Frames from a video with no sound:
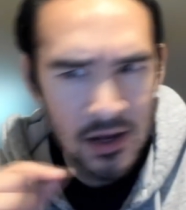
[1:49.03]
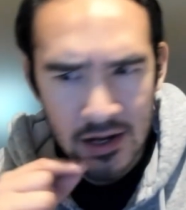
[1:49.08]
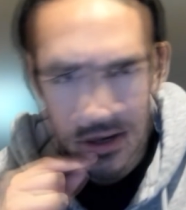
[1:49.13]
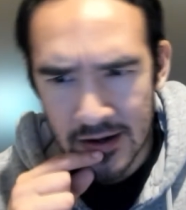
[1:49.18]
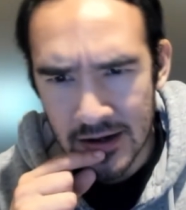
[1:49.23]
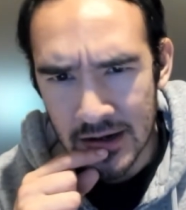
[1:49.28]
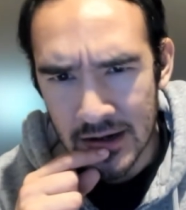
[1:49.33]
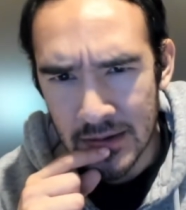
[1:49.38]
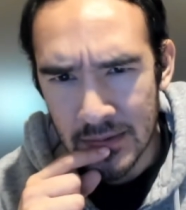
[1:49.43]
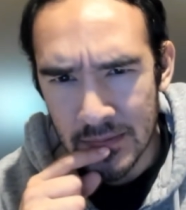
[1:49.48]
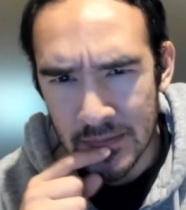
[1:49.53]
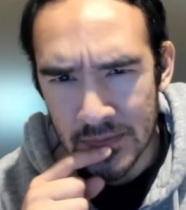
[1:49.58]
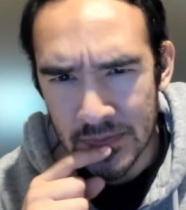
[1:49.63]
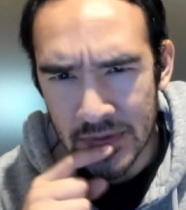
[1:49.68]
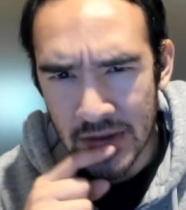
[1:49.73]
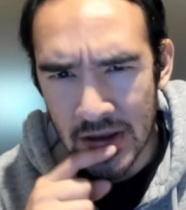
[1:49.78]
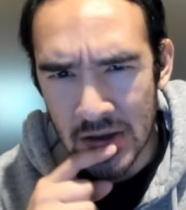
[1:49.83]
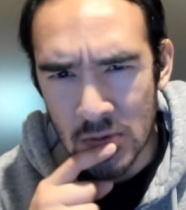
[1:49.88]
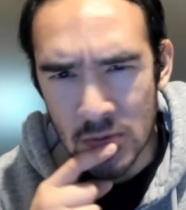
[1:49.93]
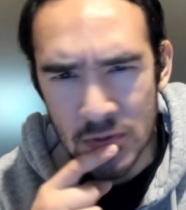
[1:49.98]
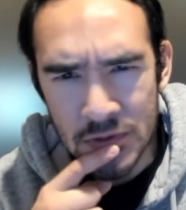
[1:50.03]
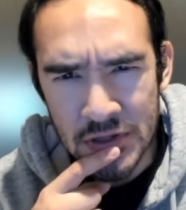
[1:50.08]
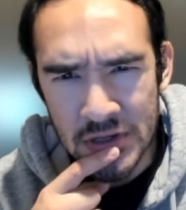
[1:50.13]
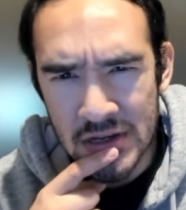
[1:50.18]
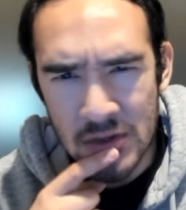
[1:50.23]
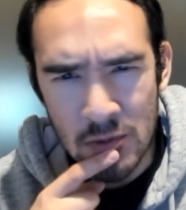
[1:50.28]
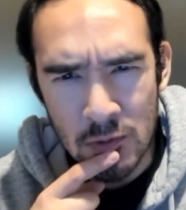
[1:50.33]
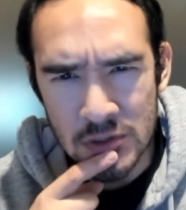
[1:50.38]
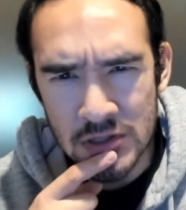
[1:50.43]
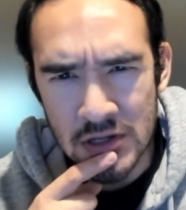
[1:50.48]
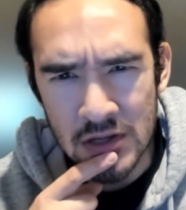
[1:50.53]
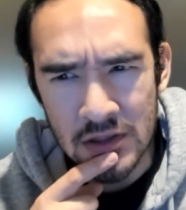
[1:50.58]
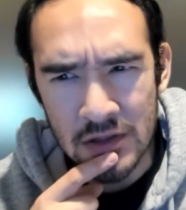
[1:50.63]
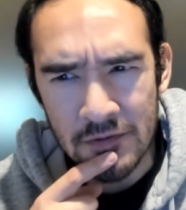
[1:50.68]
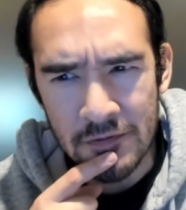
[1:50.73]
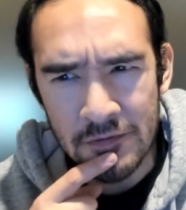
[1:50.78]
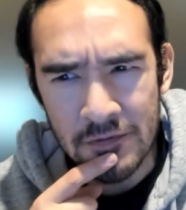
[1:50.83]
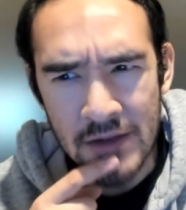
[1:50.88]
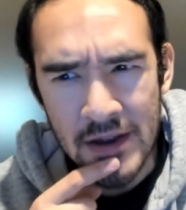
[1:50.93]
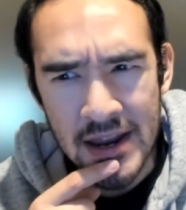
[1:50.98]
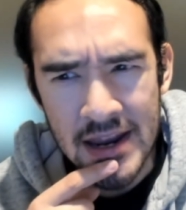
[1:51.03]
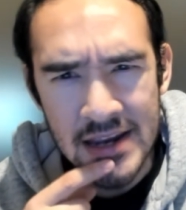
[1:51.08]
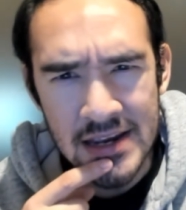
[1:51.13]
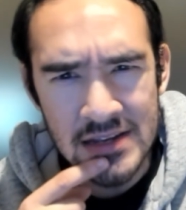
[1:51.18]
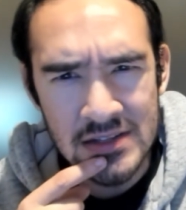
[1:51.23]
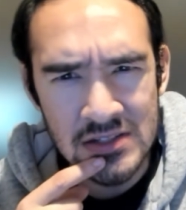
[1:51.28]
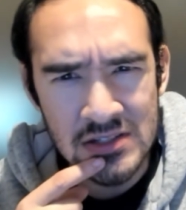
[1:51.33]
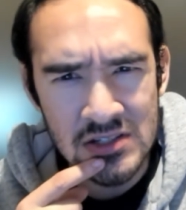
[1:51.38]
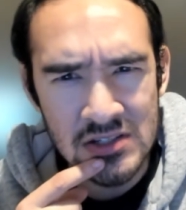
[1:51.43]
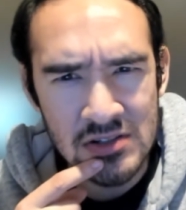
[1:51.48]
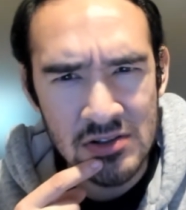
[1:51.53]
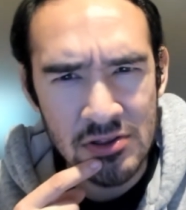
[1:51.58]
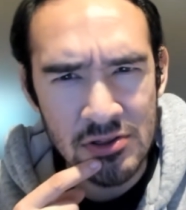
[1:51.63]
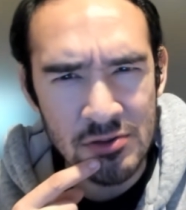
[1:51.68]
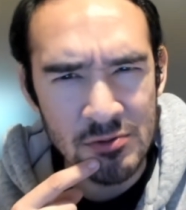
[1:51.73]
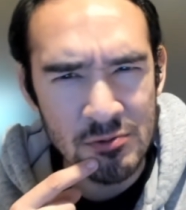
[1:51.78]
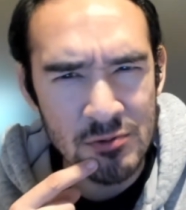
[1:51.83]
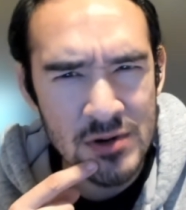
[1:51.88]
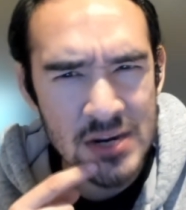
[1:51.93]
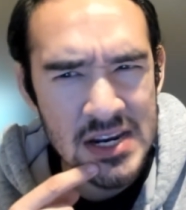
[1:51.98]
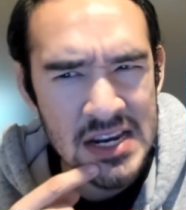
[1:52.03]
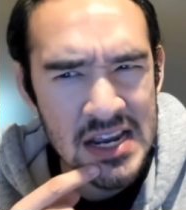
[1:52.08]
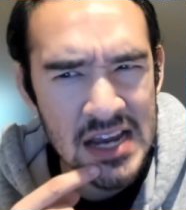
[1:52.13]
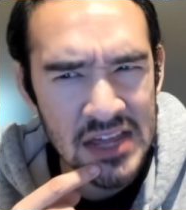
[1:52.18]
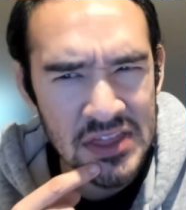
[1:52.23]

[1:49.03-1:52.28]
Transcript: I don't think it was on the Phase 3.